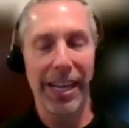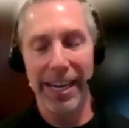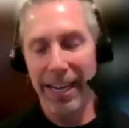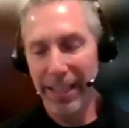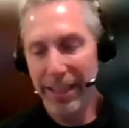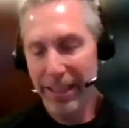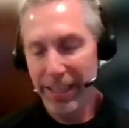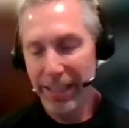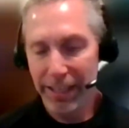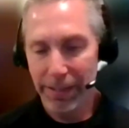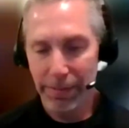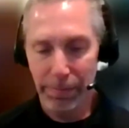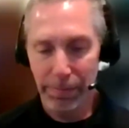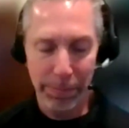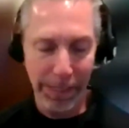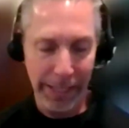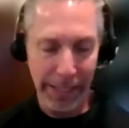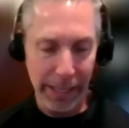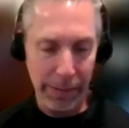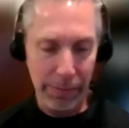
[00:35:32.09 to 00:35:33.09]
And I think
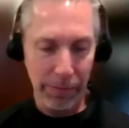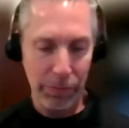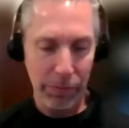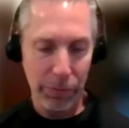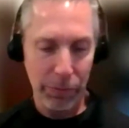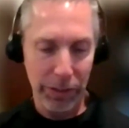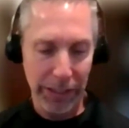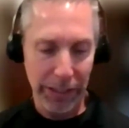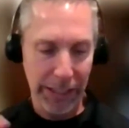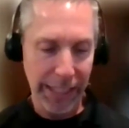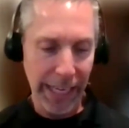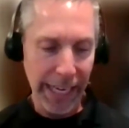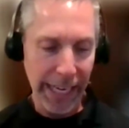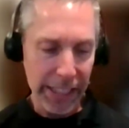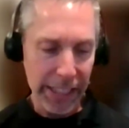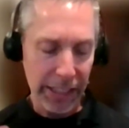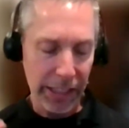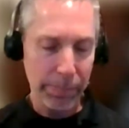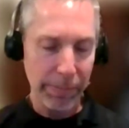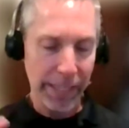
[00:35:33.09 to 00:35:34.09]
being able for the
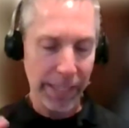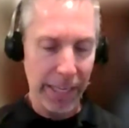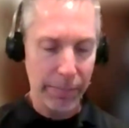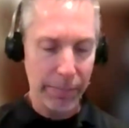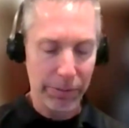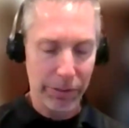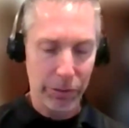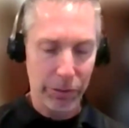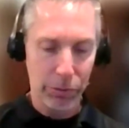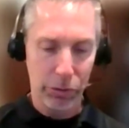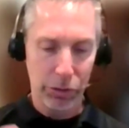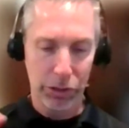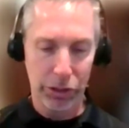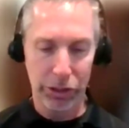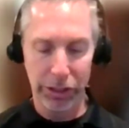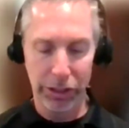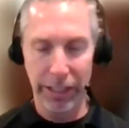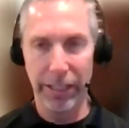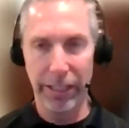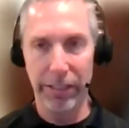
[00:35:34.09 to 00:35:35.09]
states to be able to
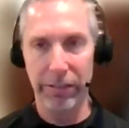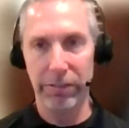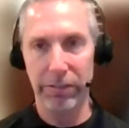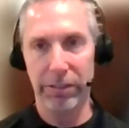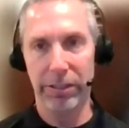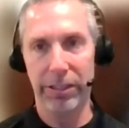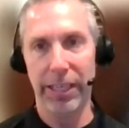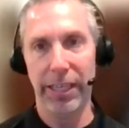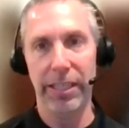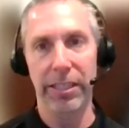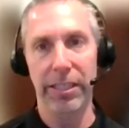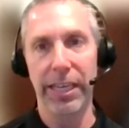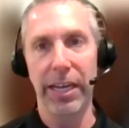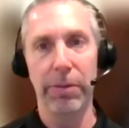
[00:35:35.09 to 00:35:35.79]
share data.